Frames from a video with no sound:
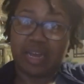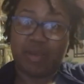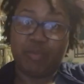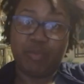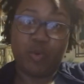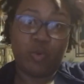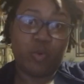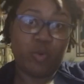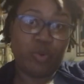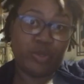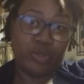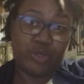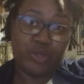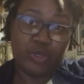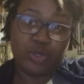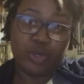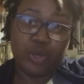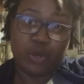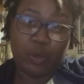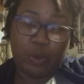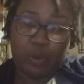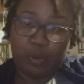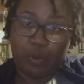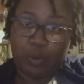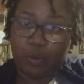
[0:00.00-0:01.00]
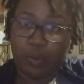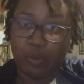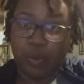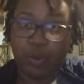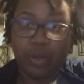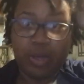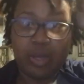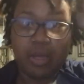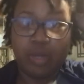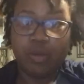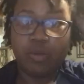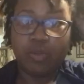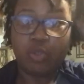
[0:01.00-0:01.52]
I'm going to
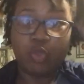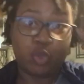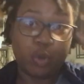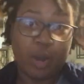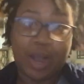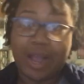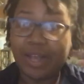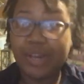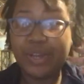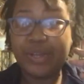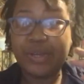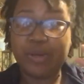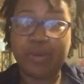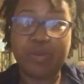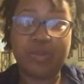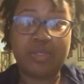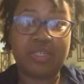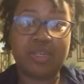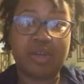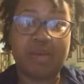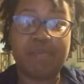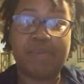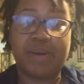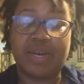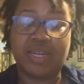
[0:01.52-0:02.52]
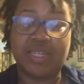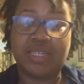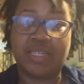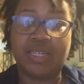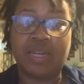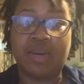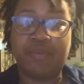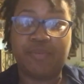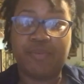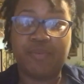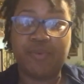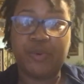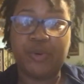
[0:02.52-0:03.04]
try to go step by
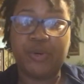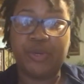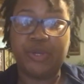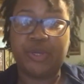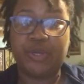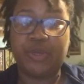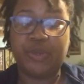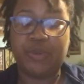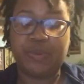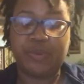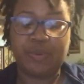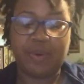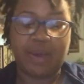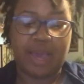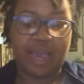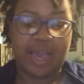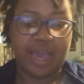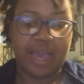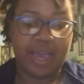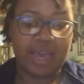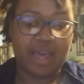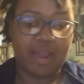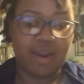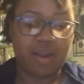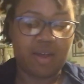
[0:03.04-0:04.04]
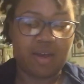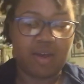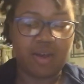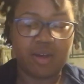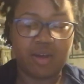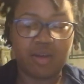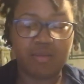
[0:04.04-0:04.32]
step for you and